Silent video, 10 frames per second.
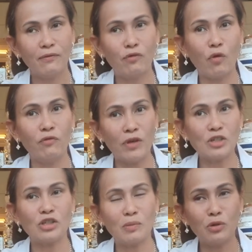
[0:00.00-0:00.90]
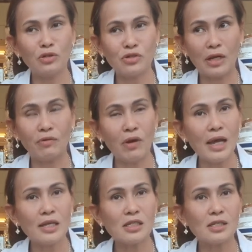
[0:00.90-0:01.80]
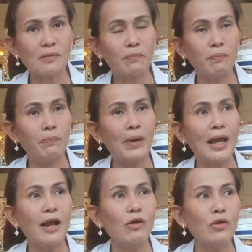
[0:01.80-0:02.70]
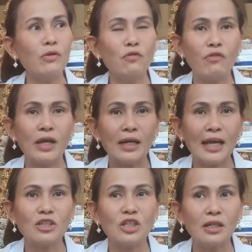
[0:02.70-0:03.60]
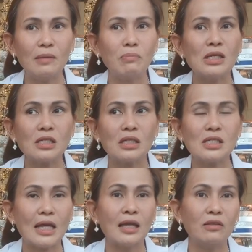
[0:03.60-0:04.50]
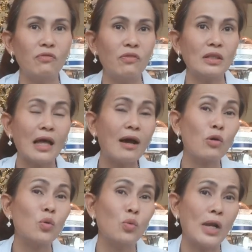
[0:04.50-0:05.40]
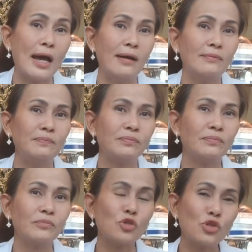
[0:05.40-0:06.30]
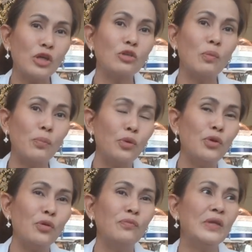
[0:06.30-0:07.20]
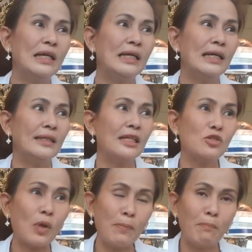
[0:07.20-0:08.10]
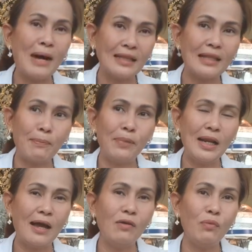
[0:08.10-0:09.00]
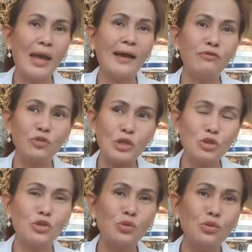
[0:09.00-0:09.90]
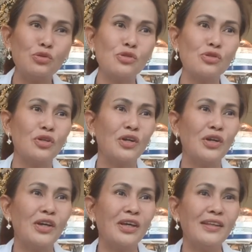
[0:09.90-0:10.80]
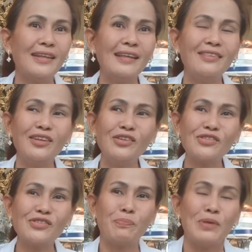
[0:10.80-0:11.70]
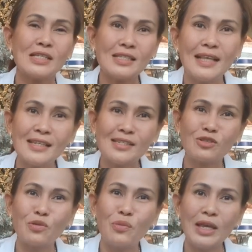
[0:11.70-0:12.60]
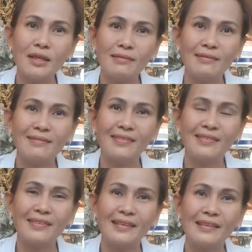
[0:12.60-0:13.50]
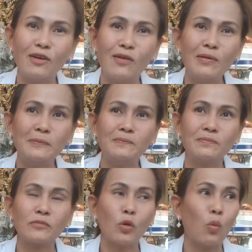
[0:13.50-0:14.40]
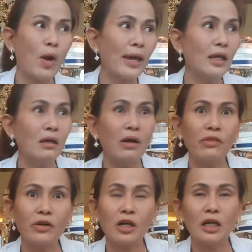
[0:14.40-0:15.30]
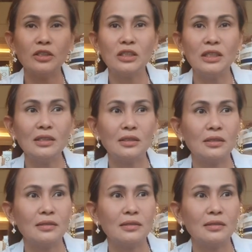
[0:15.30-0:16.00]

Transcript: for vegetables and rice, pero yung financial and business side of it ang kulang. So ito po yung, that's why bata pa lang, we have to introduce that there's business to it, no? Why in other countries,